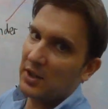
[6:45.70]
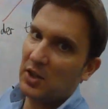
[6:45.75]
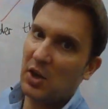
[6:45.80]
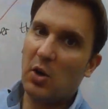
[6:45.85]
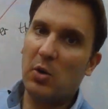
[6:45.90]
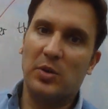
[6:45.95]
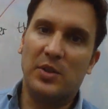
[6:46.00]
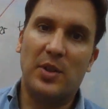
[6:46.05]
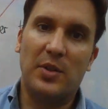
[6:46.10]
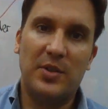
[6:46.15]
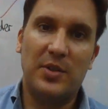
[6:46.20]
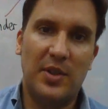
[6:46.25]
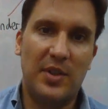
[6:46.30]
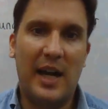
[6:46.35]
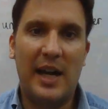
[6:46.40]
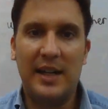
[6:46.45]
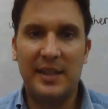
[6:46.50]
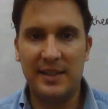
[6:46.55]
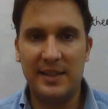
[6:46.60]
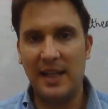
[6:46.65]
add cold onto
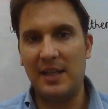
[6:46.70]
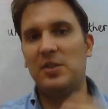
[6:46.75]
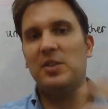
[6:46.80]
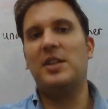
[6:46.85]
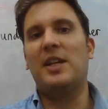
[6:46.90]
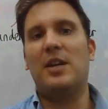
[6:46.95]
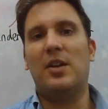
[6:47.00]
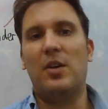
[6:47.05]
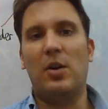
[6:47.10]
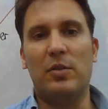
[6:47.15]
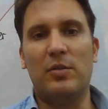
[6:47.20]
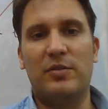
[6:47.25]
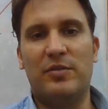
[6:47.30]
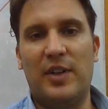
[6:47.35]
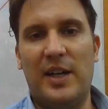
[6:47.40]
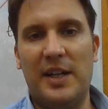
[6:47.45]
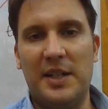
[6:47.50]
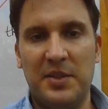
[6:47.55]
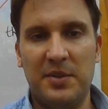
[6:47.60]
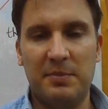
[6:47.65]
that, and then you'd get a whole
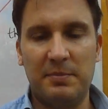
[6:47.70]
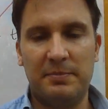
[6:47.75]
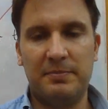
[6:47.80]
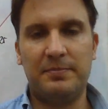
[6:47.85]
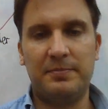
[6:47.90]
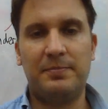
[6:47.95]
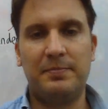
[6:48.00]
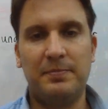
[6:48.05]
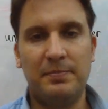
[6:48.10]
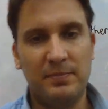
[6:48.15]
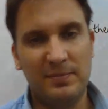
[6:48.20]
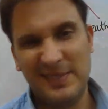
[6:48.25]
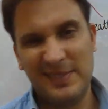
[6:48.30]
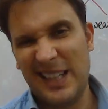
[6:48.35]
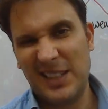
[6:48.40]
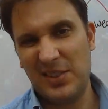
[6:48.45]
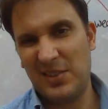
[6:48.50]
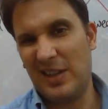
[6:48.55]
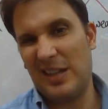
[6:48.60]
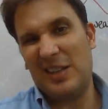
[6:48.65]
phrase.
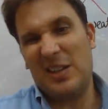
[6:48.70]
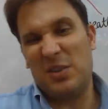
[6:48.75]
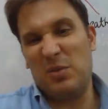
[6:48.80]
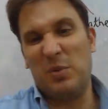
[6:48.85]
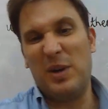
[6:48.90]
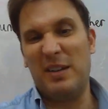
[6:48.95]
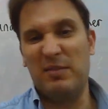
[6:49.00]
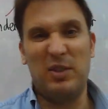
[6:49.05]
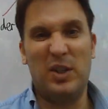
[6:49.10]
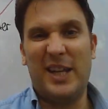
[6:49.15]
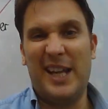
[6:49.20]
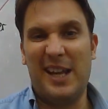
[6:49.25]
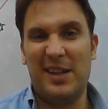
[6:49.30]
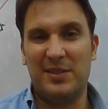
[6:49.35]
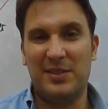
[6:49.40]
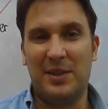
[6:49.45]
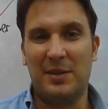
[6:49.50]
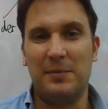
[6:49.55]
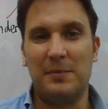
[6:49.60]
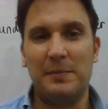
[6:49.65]
That's another way of looking
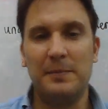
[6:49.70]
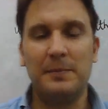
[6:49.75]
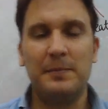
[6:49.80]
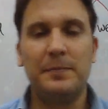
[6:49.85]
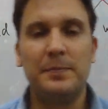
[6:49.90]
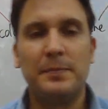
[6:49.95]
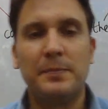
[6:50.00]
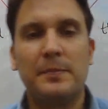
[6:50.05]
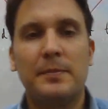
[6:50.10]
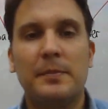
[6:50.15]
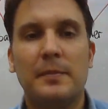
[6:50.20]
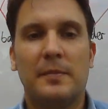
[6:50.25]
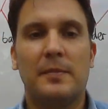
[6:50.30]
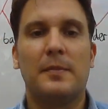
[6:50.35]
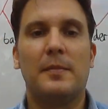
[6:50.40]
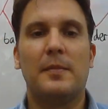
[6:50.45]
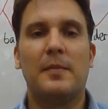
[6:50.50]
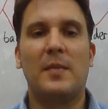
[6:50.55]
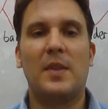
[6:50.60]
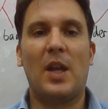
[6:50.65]
at it.
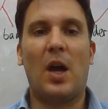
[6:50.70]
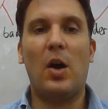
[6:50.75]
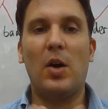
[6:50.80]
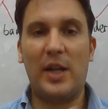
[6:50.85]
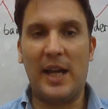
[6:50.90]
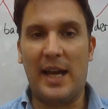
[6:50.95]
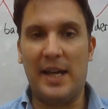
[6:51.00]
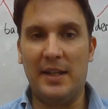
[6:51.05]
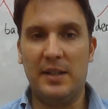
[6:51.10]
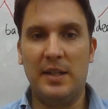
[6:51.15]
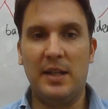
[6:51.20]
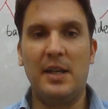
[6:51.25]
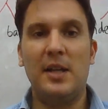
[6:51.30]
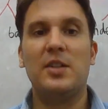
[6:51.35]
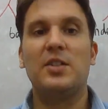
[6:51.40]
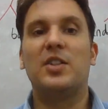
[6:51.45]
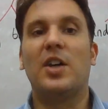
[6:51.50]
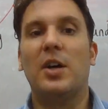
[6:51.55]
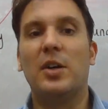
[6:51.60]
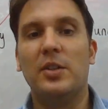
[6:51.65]
Okay,
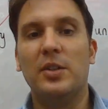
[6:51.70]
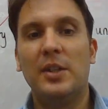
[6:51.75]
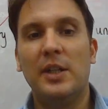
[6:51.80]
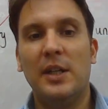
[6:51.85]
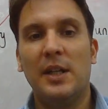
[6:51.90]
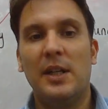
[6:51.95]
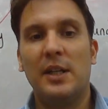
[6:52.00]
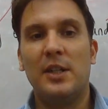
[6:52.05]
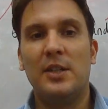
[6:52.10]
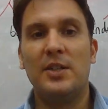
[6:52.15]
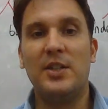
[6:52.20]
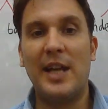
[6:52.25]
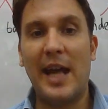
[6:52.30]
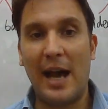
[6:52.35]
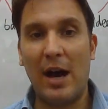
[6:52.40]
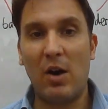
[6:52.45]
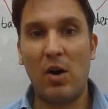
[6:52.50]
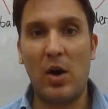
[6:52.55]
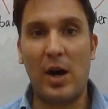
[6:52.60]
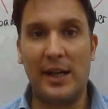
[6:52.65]
so
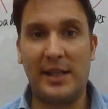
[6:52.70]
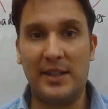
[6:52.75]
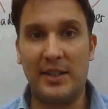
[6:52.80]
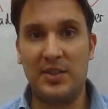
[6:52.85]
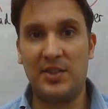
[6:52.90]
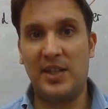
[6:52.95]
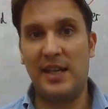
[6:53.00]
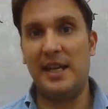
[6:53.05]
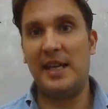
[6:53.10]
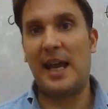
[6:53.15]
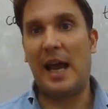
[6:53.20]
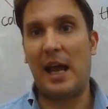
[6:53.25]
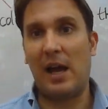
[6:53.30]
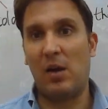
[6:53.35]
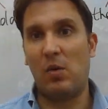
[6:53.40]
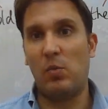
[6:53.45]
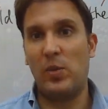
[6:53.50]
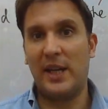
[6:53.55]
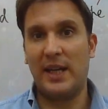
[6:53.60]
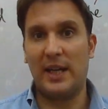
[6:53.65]
now I'm going to see
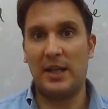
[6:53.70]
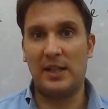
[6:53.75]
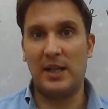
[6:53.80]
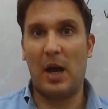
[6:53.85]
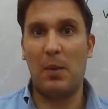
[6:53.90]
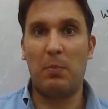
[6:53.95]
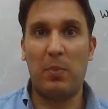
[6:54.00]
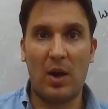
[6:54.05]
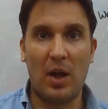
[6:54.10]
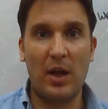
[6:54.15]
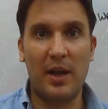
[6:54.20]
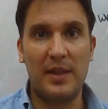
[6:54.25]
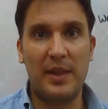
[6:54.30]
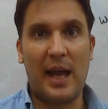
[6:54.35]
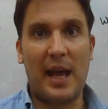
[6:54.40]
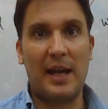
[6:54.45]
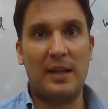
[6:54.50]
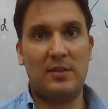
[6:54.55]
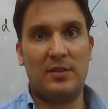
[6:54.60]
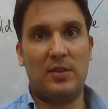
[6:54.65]
how we can apply
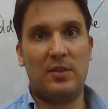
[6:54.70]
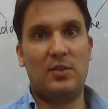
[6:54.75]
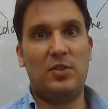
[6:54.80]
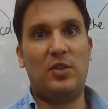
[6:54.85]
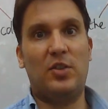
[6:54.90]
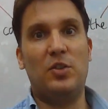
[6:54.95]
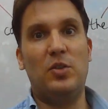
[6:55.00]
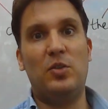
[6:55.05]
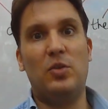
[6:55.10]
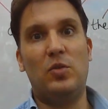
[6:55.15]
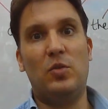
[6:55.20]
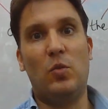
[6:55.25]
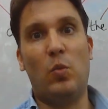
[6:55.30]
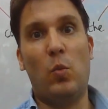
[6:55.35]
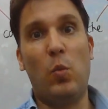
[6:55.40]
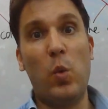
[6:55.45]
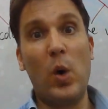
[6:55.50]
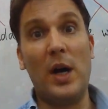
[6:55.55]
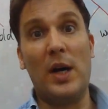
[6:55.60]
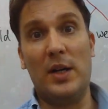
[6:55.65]
that to
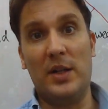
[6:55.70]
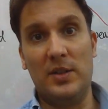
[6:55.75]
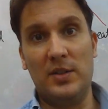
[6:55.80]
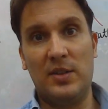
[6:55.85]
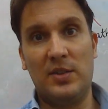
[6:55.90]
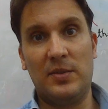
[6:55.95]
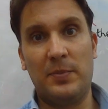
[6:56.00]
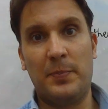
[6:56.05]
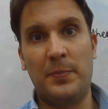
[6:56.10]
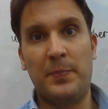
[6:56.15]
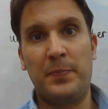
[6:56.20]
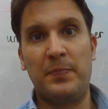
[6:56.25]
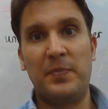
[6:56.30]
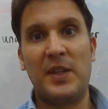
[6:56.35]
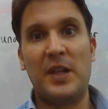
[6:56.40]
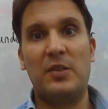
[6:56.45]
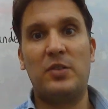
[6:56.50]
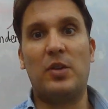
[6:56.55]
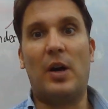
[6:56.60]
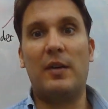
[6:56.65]
words.
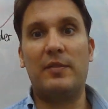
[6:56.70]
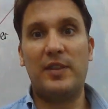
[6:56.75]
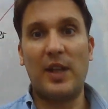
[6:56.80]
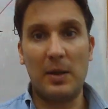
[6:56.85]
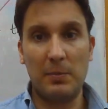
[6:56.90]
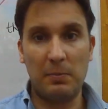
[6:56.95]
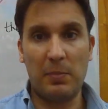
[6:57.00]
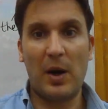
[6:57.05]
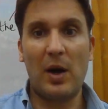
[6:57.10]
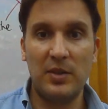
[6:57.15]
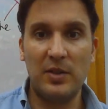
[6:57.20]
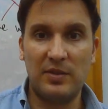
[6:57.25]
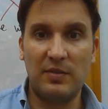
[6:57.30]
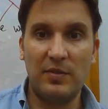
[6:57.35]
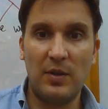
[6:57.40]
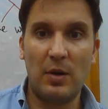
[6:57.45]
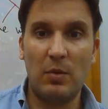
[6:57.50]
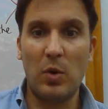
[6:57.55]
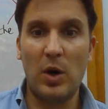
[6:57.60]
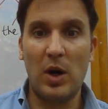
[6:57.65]
So I've done part
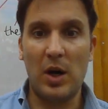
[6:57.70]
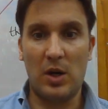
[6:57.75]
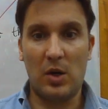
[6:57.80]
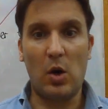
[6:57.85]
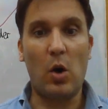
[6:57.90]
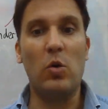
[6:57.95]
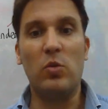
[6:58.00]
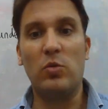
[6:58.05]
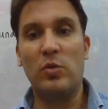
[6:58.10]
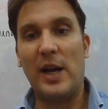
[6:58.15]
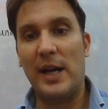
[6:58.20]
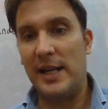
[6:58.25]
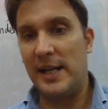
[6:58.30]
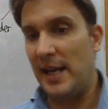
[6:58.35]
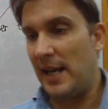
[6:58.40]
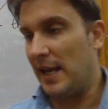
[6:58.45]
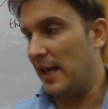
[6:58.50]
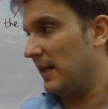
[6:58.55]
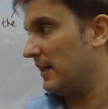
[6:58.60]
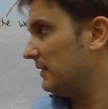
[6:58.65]
of the work already
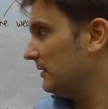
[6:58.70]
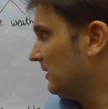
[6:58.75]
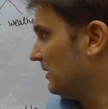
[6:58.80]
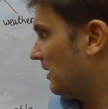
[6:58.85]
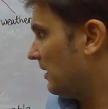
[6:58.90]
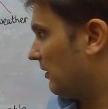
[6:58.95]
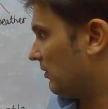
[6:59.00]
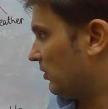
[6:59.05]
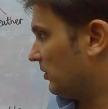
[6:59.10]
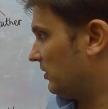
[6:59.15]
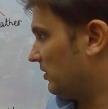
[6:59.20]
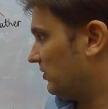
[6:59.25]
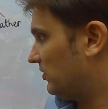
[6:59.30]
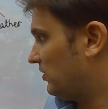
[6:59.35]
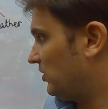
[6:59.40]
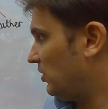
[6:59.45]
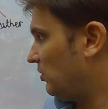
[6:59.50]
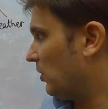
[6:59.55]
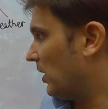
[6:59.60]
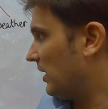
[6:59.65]
here. Got
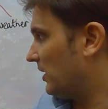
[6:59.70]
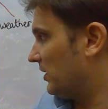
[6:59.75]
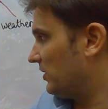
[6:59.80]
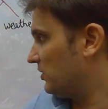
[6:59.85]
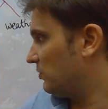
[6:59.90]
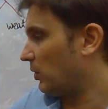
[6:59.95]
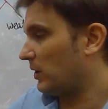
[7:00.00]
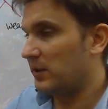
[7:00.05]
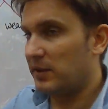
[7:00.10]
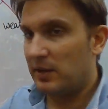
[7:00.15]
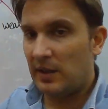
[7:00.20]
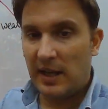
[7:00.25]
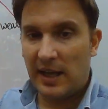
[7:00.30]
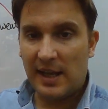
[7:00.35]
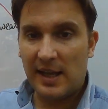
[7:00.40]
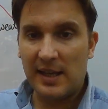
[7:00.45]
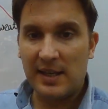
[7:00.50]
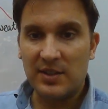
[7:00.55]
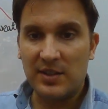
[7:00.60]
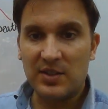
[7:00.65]
two words. One
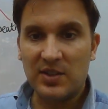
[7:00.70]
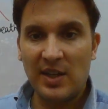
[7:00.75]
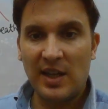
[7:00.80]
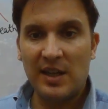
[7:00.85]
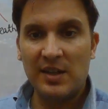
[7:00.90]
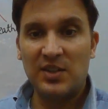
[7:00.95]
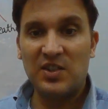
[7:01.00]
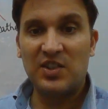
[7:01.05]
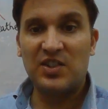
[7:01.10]
is